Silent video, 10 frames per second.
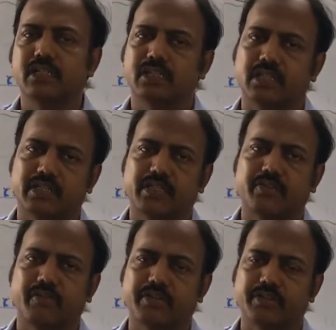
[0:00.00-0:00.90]

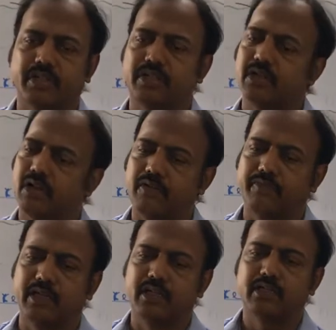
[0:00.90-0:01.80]
concentration of
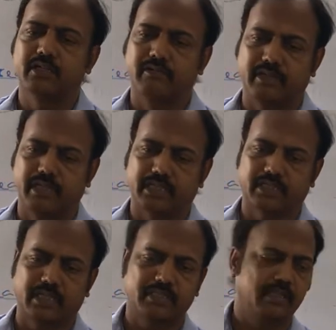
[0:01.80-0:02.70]
the
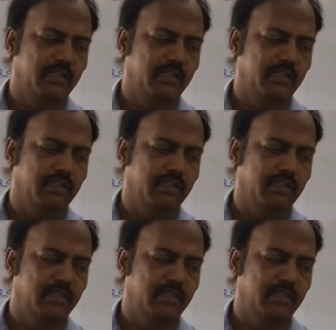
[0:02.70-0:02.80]
reactant.